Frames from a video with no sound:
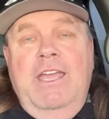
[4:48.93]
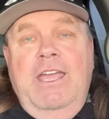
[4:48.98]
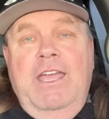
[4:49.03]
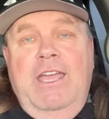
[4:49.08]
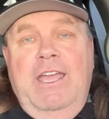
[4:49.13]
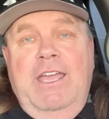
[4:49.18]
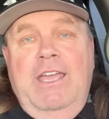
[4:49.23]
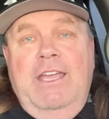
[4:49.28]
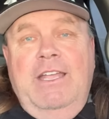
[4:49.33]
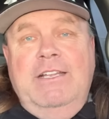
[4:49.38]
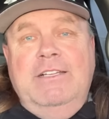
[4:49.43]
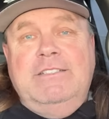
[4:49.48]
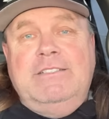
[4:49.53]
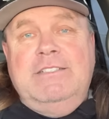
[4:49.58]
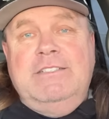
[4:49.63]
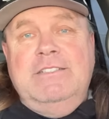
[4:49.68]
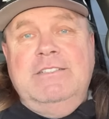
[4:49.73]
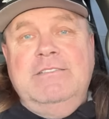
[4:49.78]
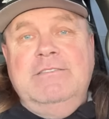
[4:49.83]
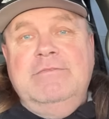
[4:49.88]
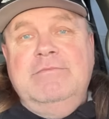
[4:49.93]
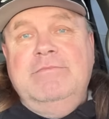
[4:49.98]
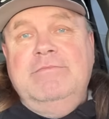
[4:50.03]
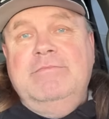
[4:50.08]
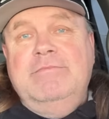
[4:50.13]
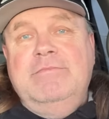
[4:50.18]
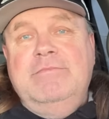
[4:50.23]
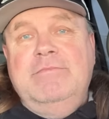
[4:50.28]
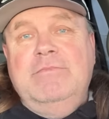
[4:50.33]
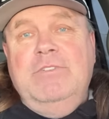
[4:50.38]
And
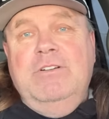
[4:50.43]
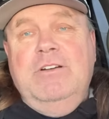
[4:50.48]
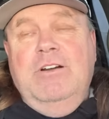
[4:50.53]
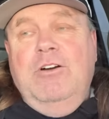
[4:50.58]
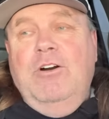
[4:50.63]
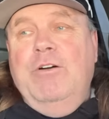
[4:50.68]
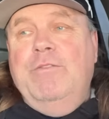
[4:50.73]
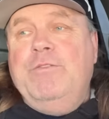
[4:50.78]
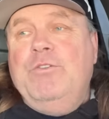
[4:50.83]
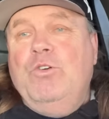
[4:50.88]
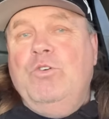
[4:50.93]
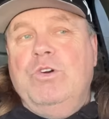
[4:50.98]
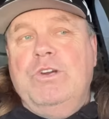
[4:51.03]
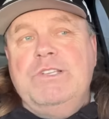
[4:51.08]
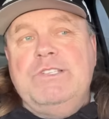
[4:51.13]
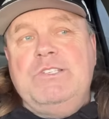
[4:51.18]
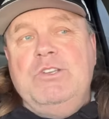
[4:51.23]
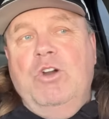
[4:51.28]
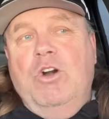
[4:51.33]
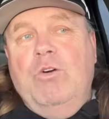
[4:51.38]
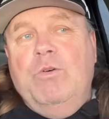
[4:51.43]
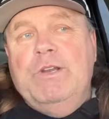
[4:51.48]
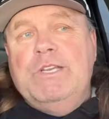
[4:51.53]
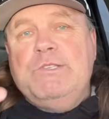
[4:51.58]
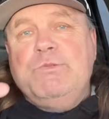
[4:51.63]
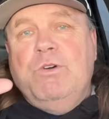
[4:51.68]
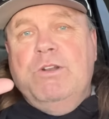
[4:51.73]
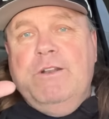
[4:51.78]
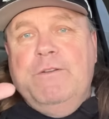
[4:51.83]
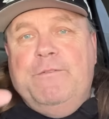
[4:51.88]
of course, you
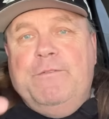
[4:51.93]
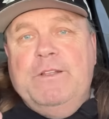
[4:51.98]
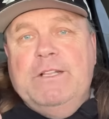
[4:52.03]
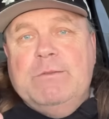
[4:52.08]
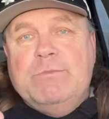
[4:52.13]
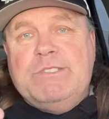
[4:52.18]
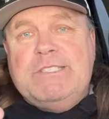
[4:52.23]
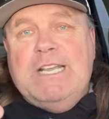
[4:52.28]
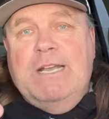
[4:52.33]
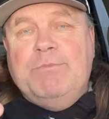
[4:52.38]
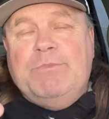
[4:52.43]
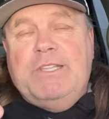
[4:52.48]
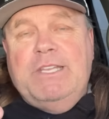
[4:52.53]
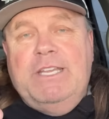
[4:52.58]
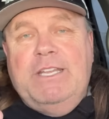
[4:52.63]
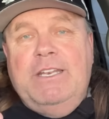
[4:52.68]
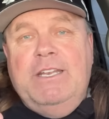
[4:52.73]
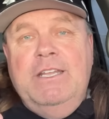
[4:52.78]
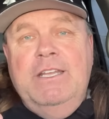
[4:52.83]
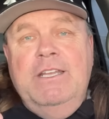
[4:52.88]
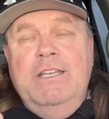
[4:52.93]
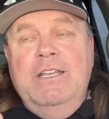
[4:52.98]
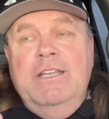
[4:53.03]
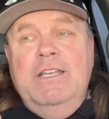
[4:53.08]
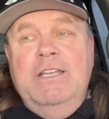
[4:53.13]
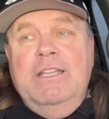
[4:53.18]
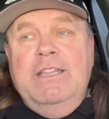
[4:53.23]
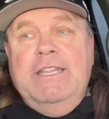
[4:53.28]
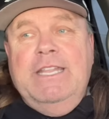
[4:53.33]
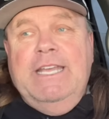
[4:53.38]
always want to film something
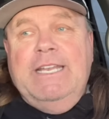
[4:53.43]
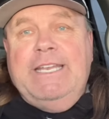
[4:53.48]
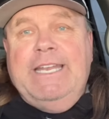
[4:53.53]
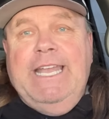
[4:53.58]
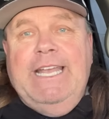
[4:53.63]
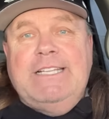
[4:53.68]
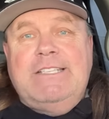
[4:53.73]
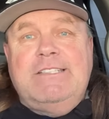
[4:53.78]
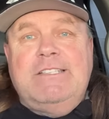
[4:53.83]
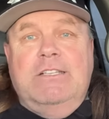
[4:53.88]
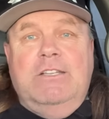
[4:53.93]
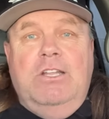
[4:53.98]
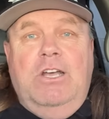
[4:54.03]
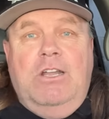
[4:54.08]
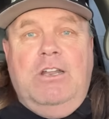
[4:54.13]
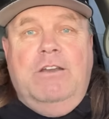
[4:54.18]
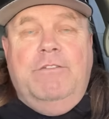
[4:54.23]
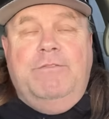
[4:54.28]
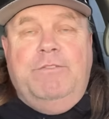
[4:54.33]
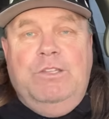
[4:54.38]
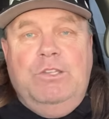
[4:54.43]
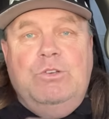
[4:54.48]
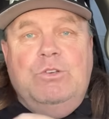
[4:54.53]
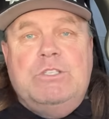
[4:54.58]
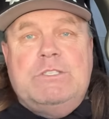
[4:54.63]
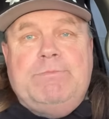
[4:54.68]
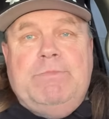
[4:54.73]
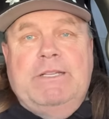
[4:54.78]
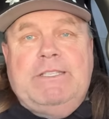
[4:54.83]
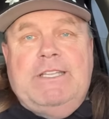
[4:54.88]
that gets a lot of
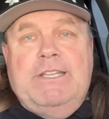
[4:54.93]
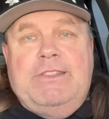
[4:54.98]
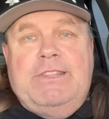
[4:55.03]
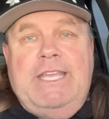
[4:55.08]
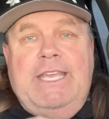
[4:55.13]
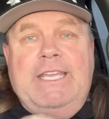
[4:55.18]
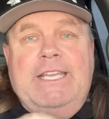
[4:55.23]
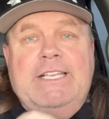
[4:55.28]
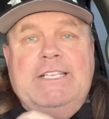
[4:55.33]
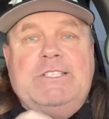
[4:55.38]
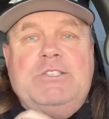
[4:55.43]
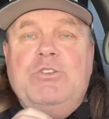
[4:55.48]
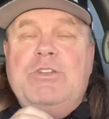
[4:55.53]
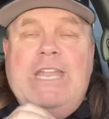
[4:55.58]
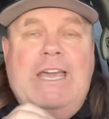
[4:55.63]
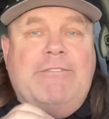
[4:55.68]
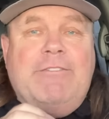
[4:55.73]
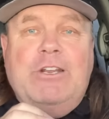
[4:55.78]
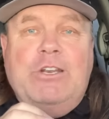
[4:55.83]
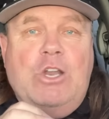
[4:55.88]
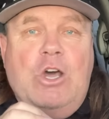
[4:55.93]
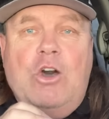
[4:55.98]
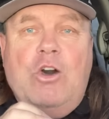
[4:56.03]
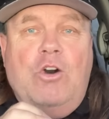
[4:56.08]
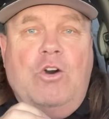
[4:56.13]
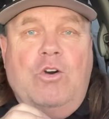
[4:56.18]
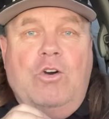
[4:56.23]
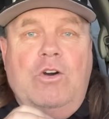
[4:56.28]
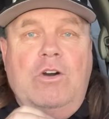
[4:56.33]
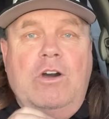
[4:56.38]
views. But the thing is, you never
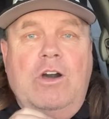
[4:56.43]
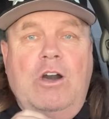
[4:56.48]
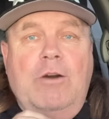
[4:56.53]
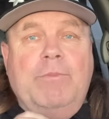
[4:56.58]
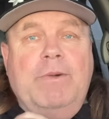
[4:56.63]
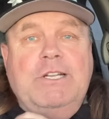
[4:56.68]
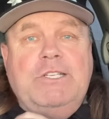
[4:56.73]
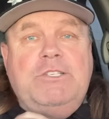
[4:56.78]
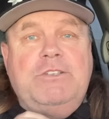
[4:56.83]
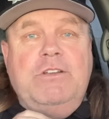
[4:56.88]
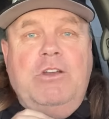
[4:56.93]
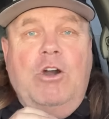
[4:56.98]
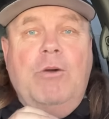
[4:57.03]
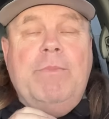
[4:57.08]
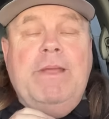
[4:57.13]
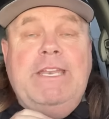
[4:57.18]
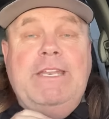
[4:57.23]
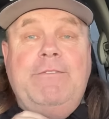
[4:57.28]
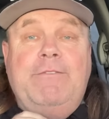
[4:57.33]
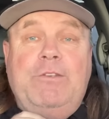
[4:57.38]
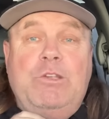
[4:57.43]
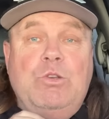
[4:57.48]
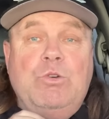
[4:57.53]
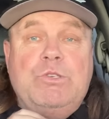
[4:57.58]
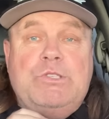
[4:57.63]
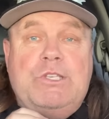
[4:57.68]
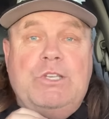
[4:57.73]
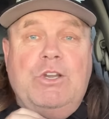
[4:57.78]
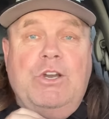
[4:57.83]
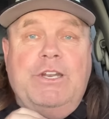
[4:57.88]
know how much, how many
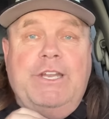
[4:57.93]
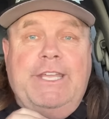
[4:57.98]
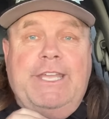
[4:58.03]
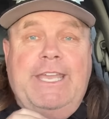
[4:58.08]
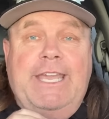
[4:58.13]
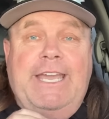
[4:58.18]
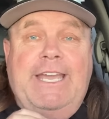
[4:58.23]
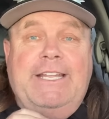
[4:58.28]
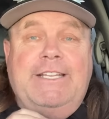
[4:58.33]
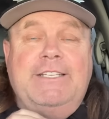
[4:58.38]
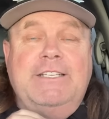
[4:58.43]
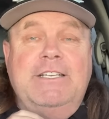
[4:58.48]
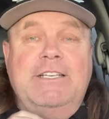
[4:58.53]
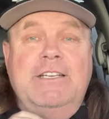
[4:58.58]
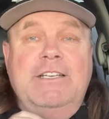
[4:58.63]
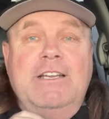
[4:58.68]
views you're going to get.